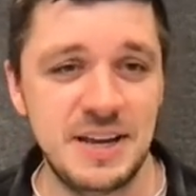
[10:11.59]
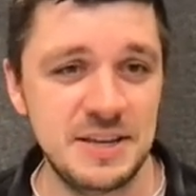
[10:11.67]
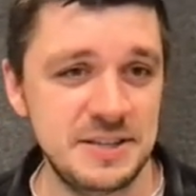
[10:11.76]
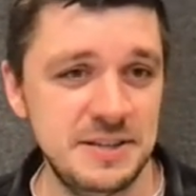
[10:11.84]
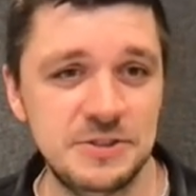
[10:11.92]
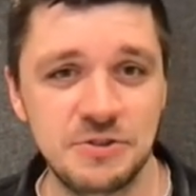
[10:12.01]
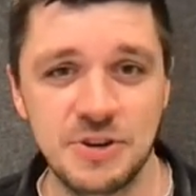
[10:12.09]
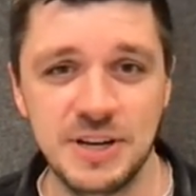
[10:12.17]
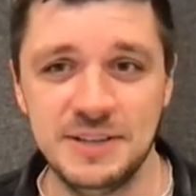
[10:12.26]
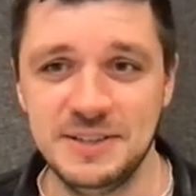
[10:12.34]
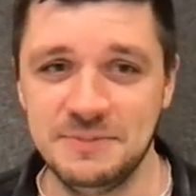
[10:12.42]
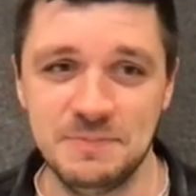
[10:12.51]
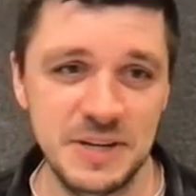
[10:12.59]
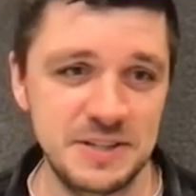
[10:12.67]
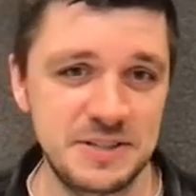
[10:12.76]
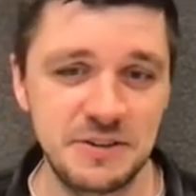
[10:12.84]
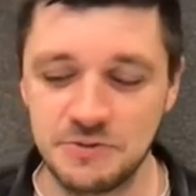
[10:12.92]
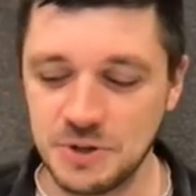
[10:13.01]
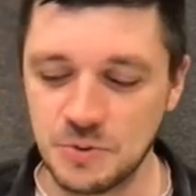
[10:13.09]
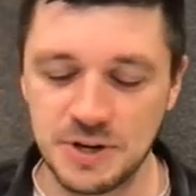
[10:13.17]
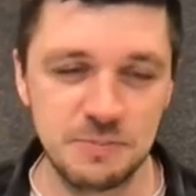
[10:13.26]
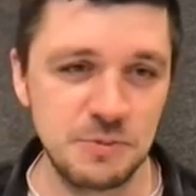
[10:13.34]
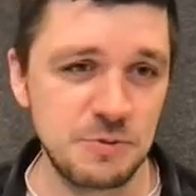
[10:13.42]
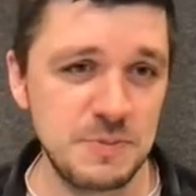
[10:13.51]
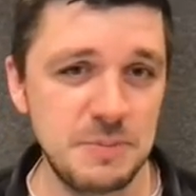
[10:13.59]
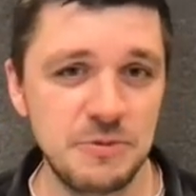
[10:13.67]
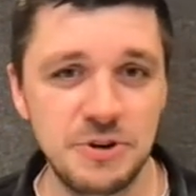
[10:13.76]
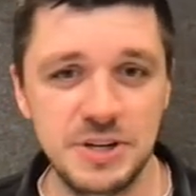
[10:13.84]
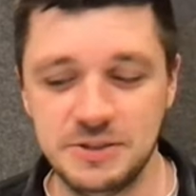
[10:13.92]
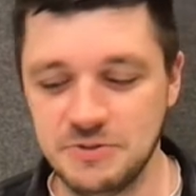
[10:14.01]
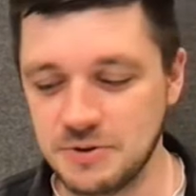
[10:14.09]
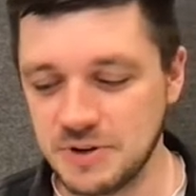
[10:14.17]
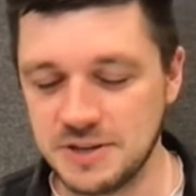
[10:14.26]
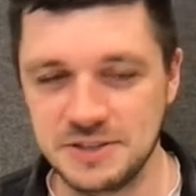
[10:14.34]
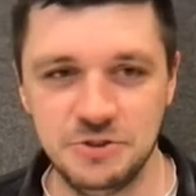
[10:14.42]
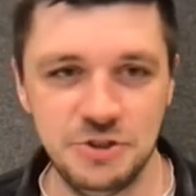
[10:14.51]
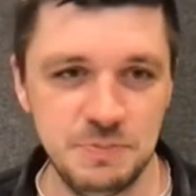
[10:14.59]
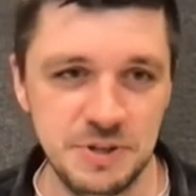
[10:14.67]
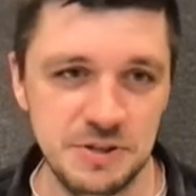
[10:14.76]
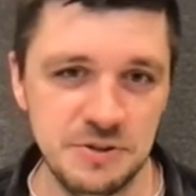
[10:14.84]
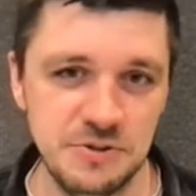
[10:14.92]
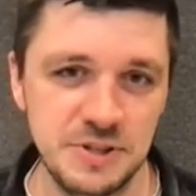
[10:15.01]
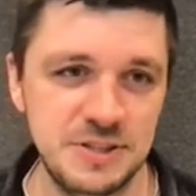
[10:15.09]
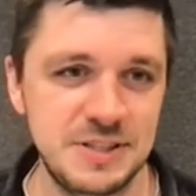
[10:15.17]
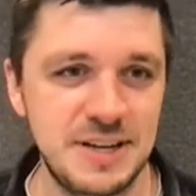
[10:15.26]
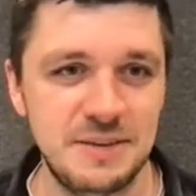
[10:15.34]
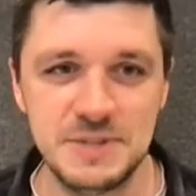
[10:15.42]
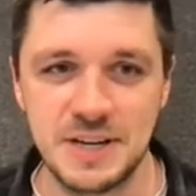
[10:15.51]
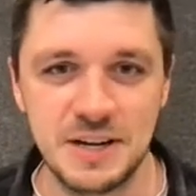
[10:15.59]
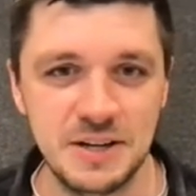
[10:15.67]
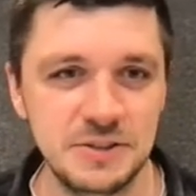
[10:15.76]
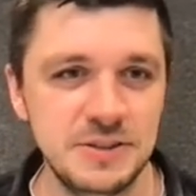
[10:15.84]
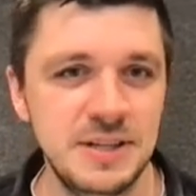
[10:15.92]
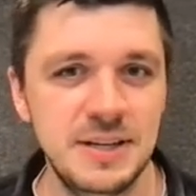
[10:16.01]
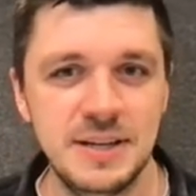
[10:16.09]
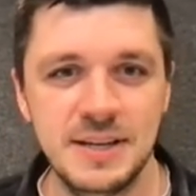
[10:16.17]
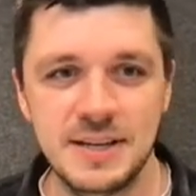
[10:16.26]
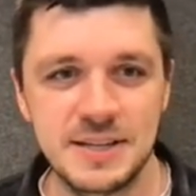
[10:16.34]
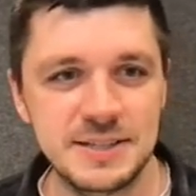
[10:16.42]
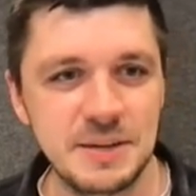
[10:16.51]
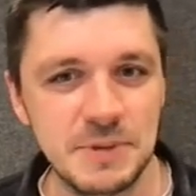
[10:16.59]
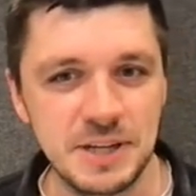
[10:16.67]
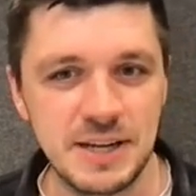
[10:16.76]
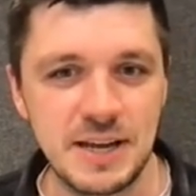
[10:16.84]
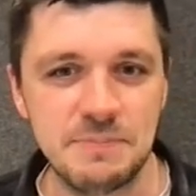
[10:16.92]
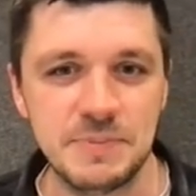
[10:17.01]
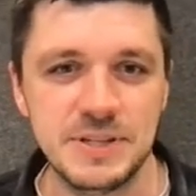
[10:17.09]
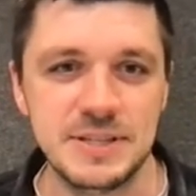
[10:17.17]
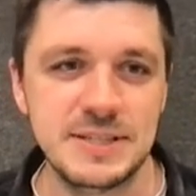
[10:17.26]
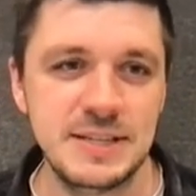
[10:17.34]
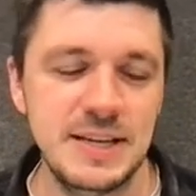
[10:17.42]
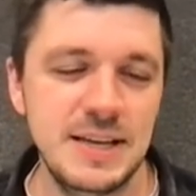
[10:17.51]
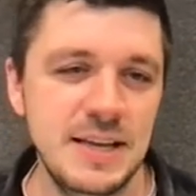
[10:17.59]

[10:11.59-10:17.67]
As I iterate, it may start requiring more memory. It requires a GPU. It times out. Something happens